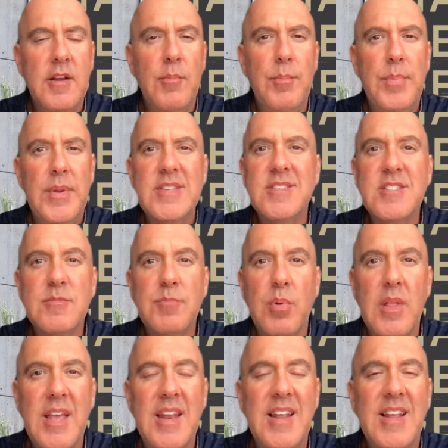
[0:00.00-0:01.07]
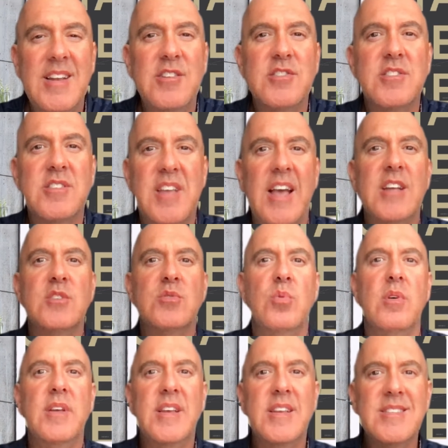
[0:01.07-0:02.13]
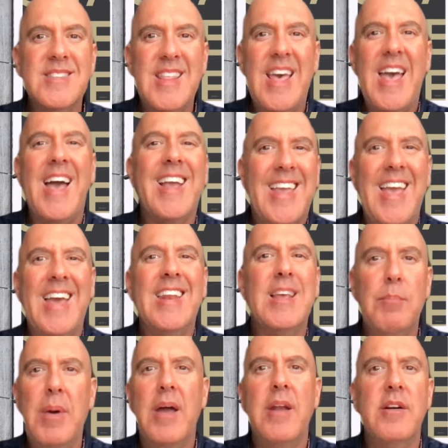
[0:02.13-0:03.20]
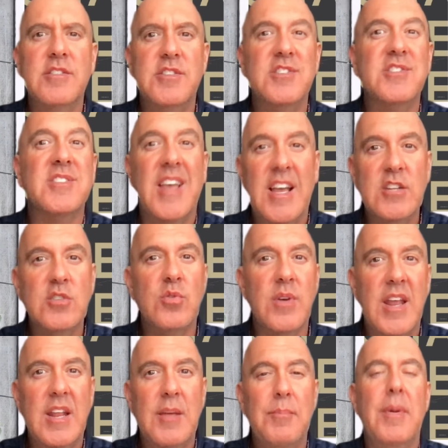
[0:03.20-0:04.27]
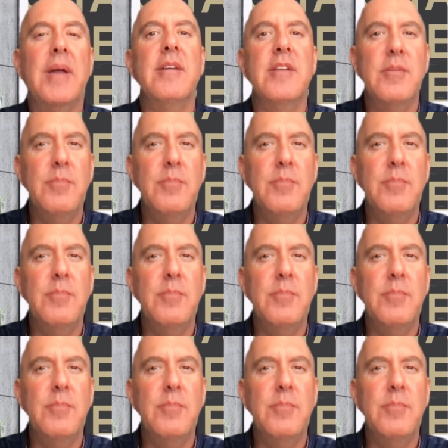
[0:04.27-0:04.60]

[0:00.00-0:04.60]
Your business plan and your schedule, is that getting better? Is your schedule getting better?